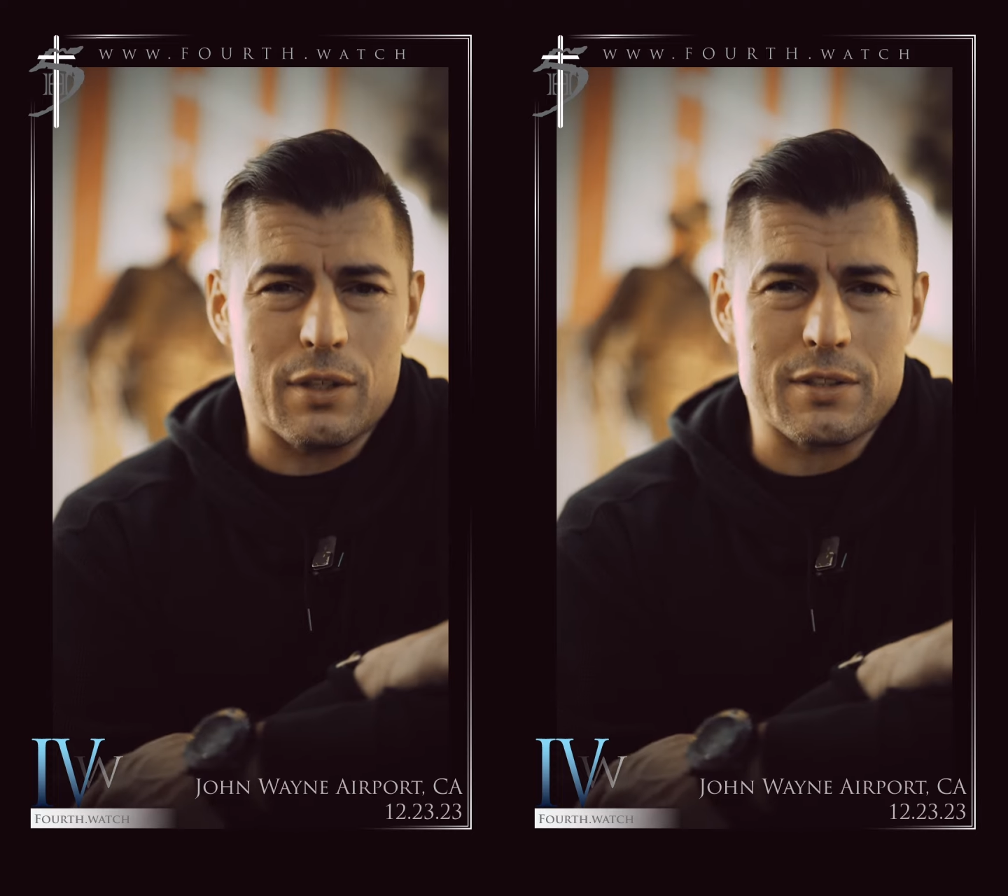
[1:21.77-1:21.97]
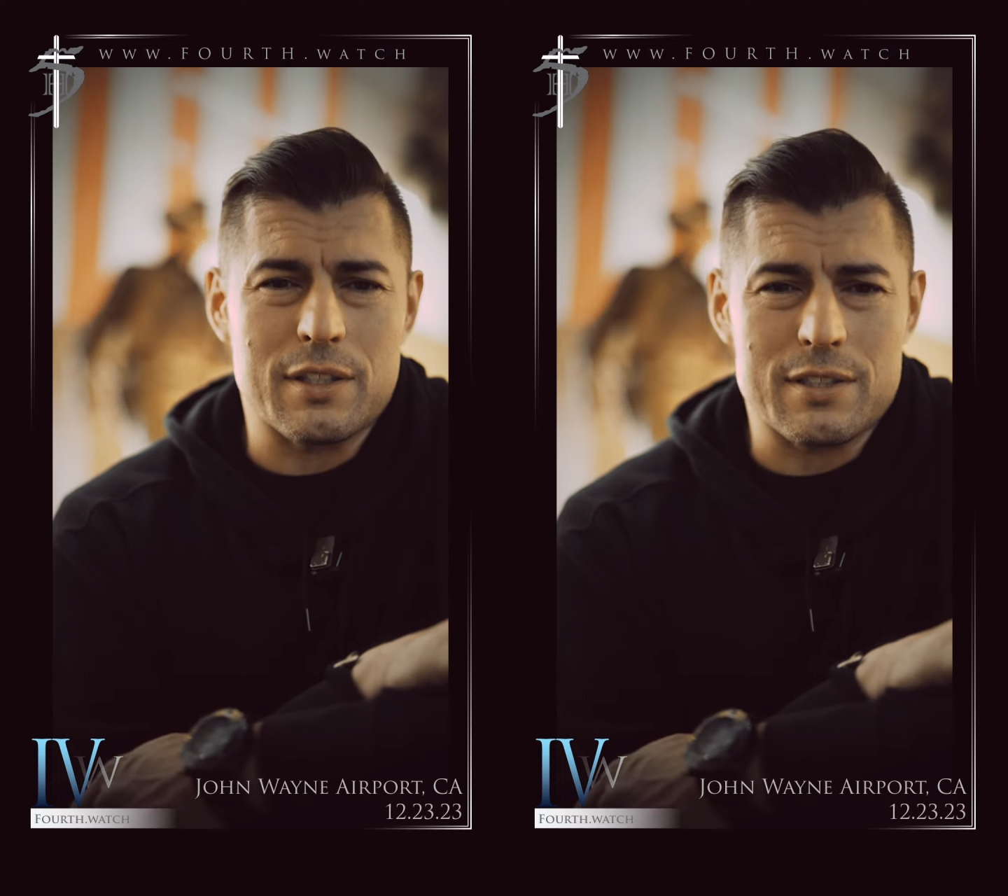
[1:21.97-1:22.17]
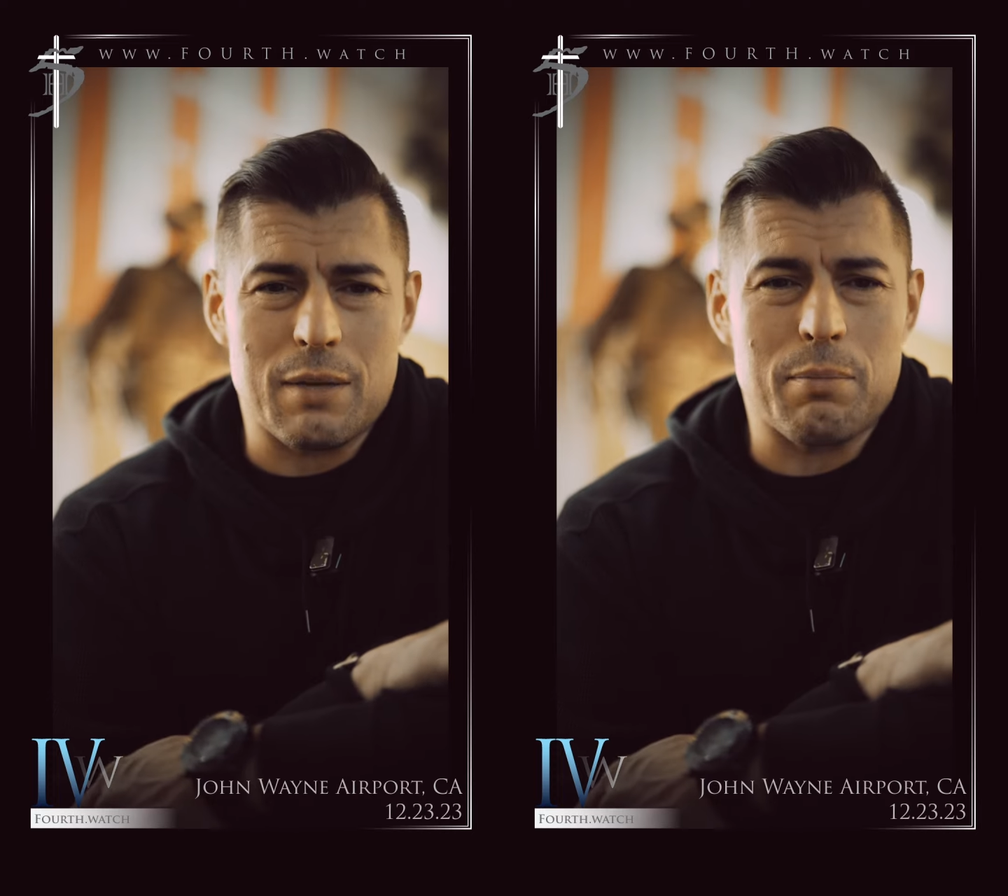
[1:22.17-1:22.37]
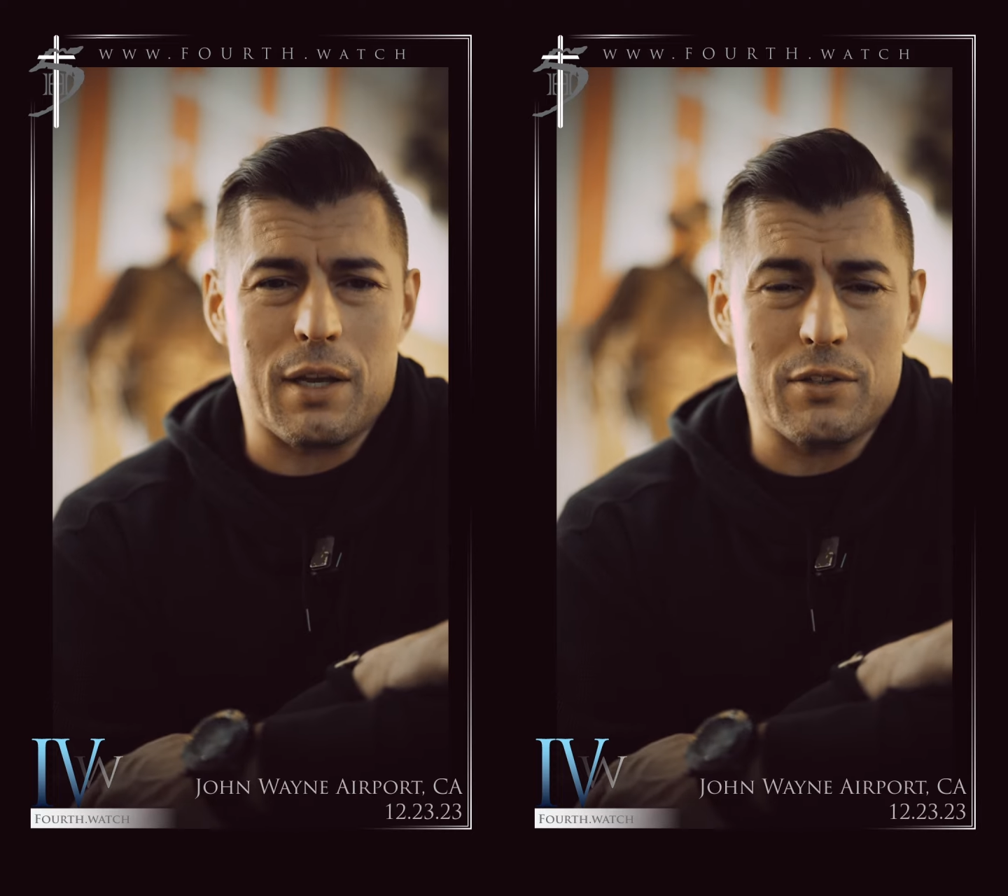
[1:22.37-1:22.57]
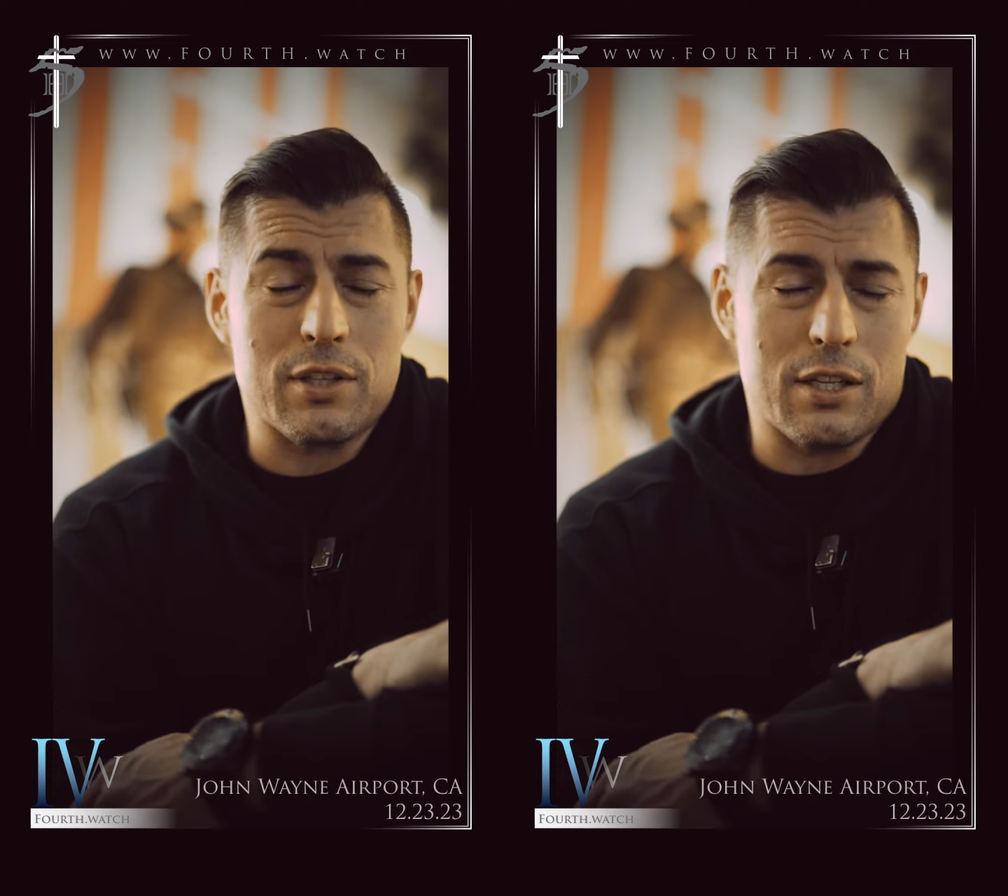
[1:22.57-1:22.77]
else on the same
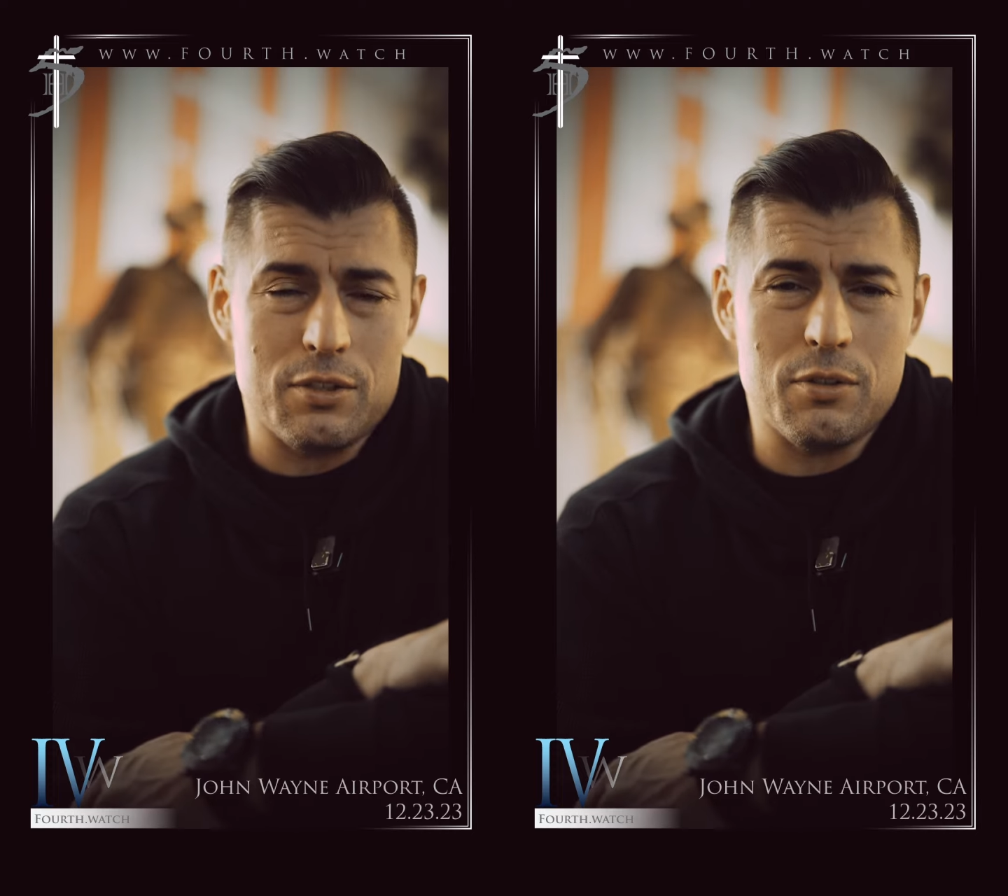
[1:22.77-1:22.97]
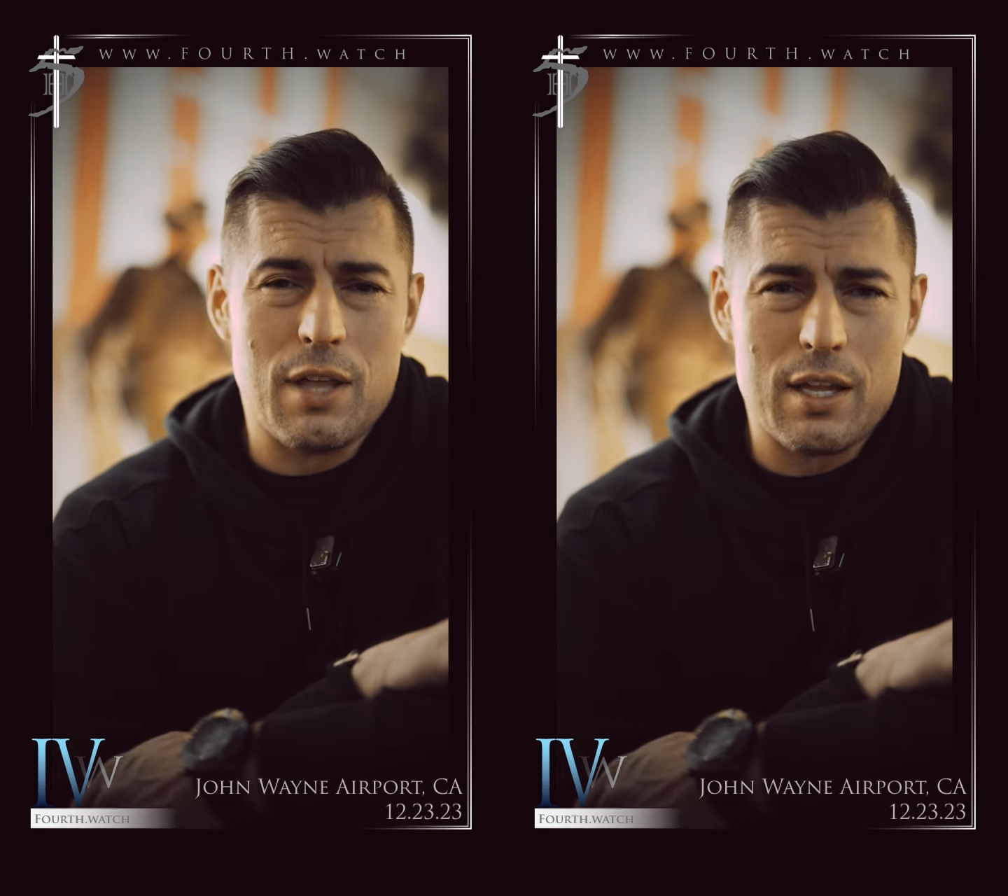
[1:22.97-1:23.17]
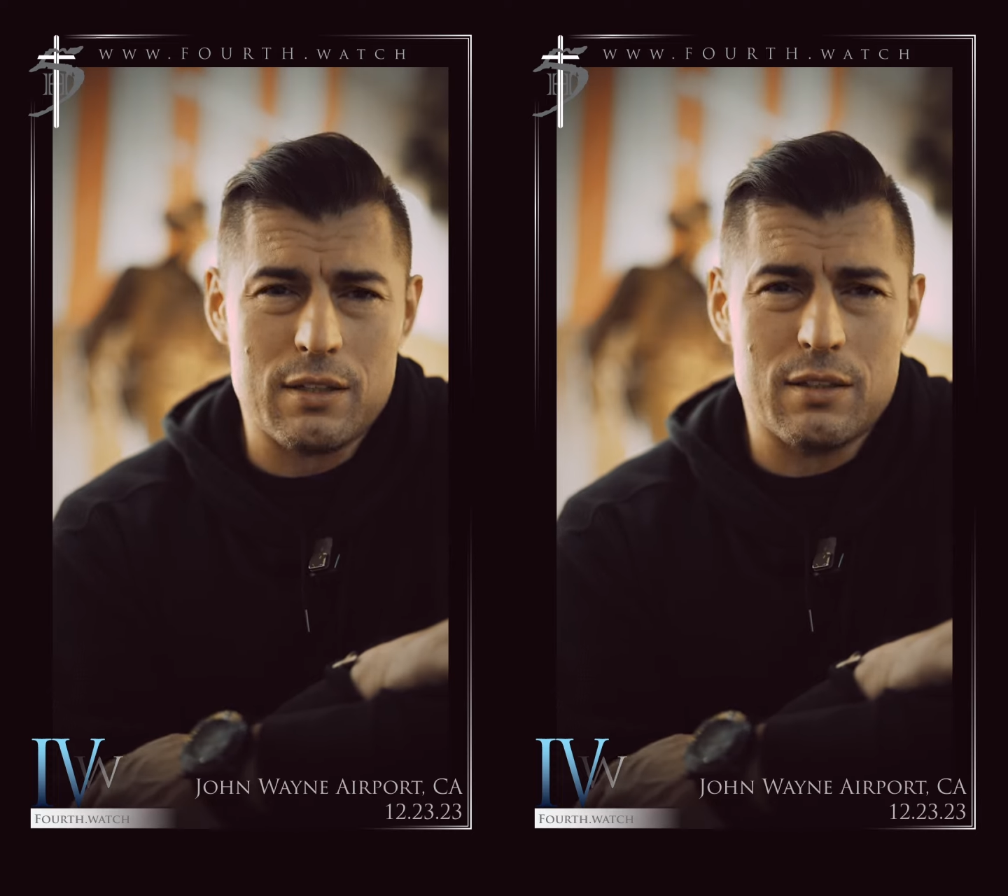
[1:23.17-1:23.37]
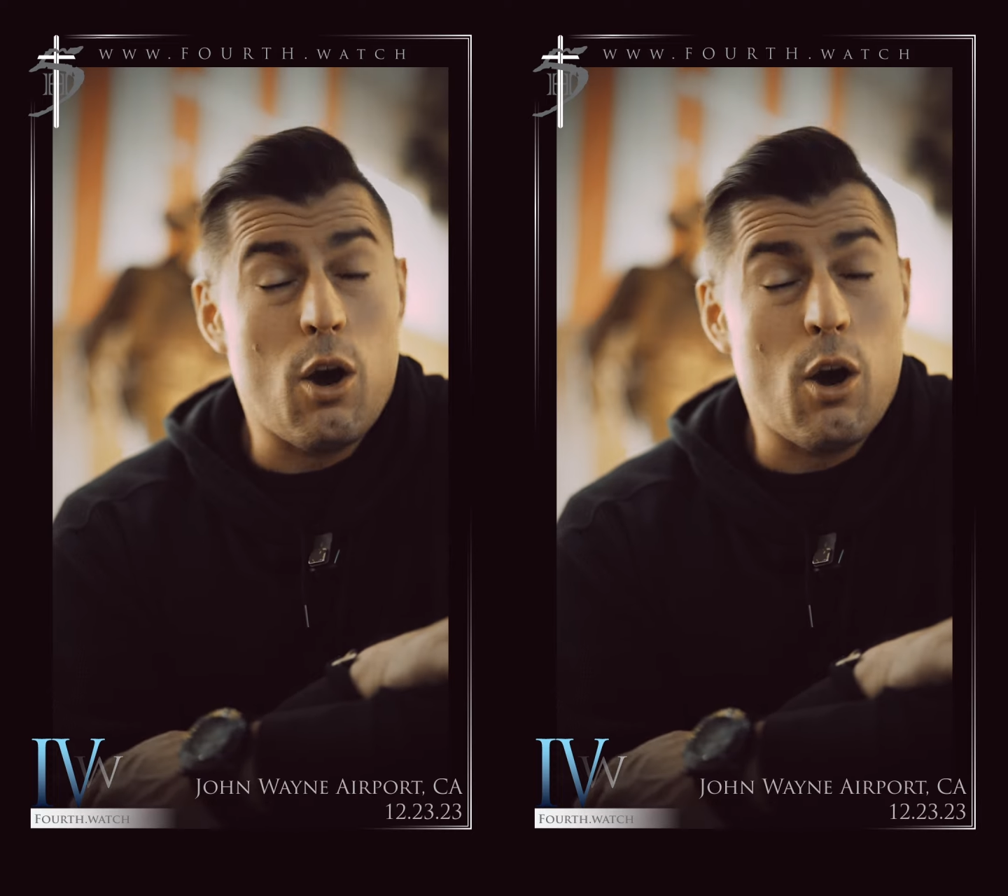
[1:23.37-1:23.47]
page. Can you do that?